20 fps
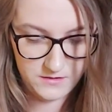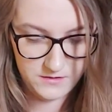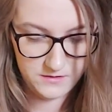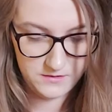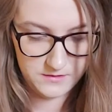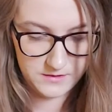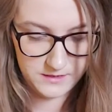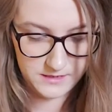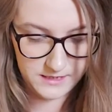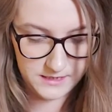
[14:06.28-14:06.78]

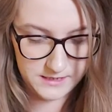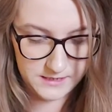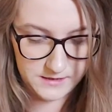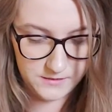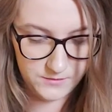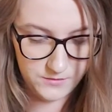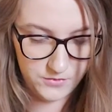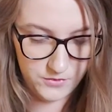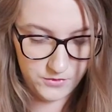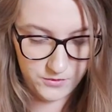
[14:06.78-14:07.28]
Let's get
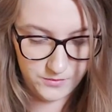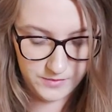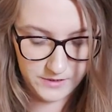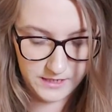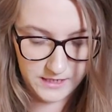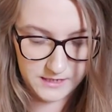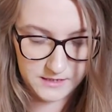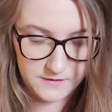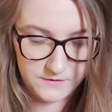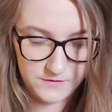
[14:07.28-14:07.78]
some more,
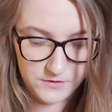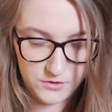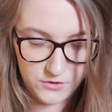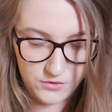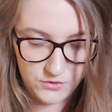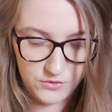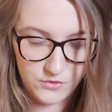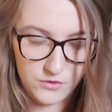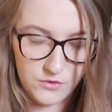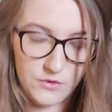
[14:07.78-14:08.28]
please,
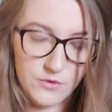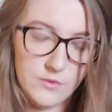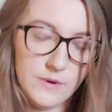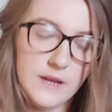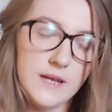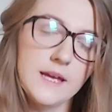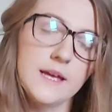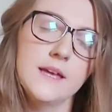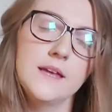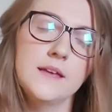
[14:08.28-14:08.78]
for
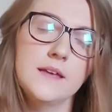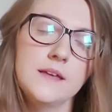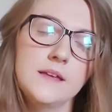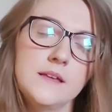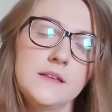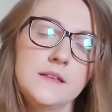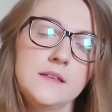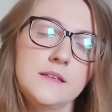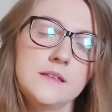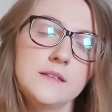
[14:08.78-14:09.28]

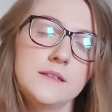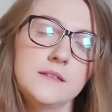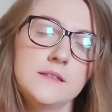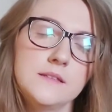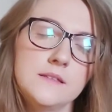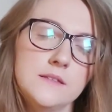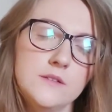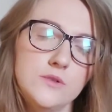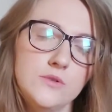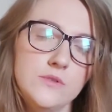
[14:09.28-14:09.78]
Taurus.
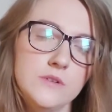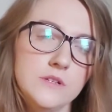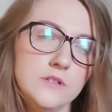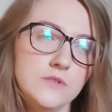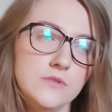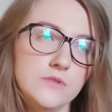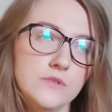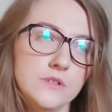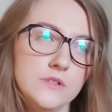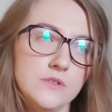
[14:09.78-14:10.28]
Taurus.
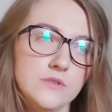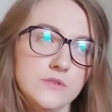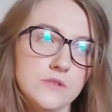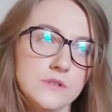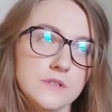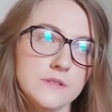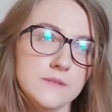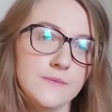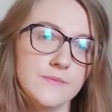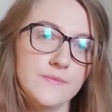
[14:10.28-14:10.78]

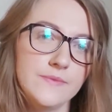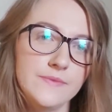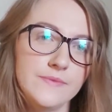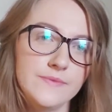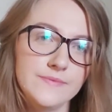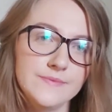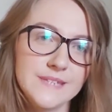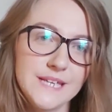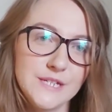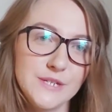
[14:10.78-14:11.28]
It's
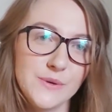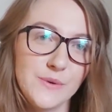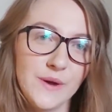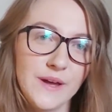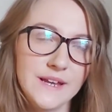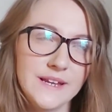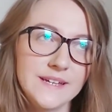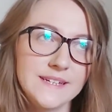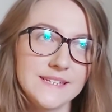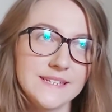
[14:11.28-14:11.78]
actually quite
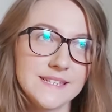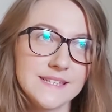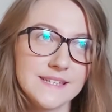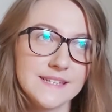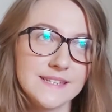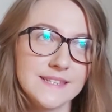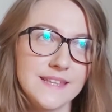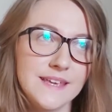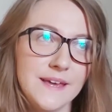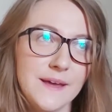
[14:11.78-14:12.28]
nice because
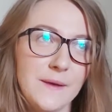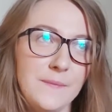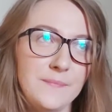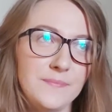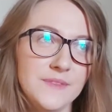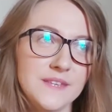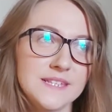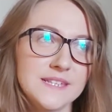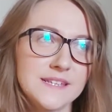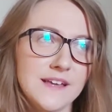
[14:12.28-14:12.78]

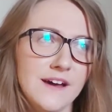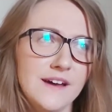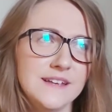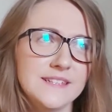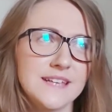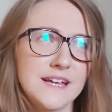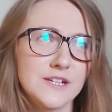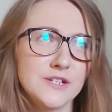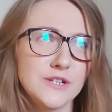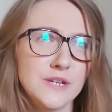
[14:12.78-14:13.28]
the sky's
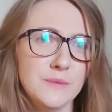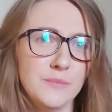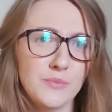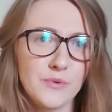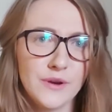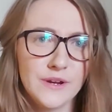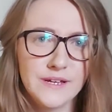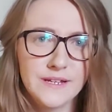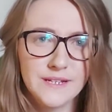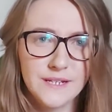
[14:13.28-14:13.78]
actually
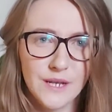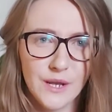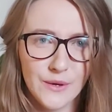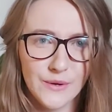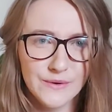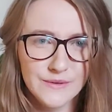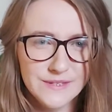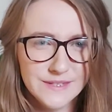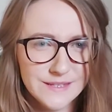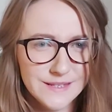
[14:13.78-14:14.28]
brightened
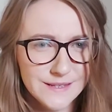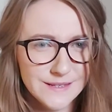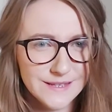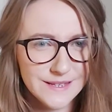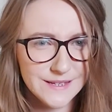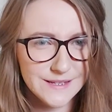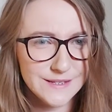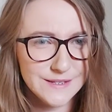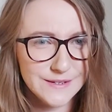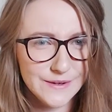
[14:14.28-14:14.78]
loads since I
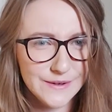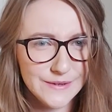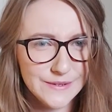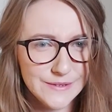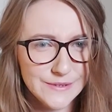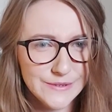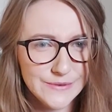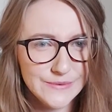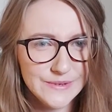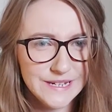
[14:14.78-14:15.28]
started
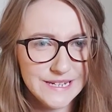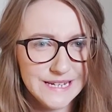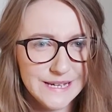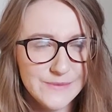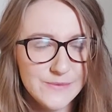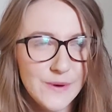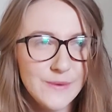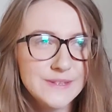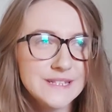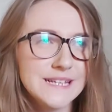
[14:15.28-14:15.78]
your reading.
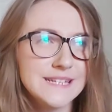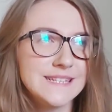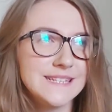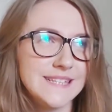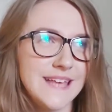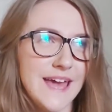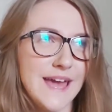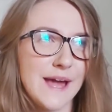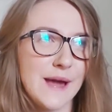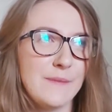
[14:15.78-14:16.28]
What was I
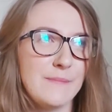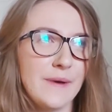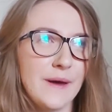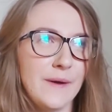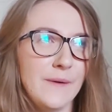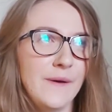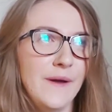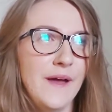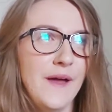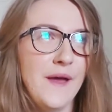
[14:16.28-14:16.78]
saying
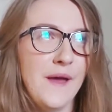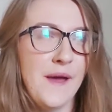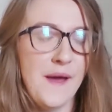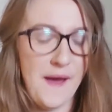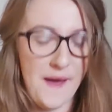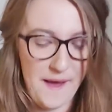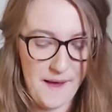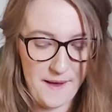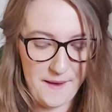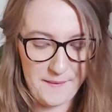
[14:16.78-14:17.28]
about
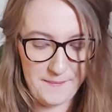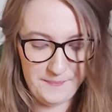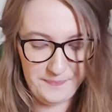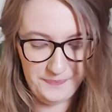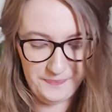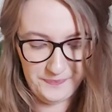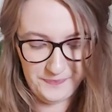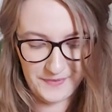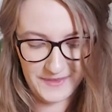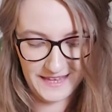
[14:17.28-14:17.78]

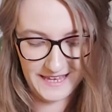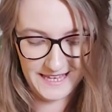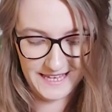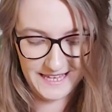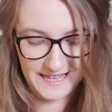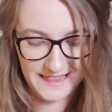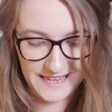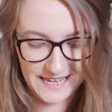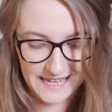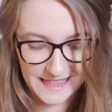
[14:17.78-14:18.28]

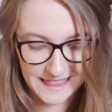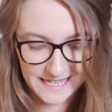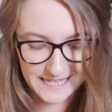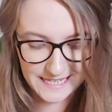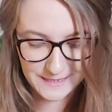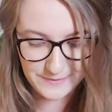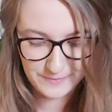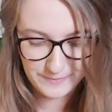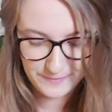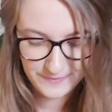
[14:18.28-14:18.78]
like
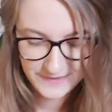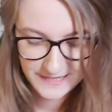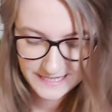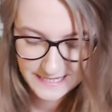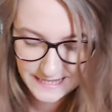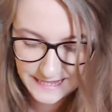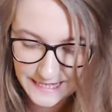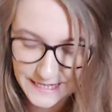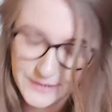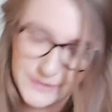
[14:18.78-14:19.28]
this
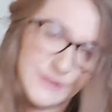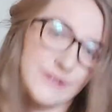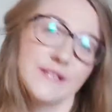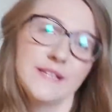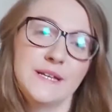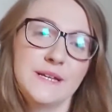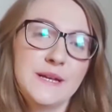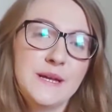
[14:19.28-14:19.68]
little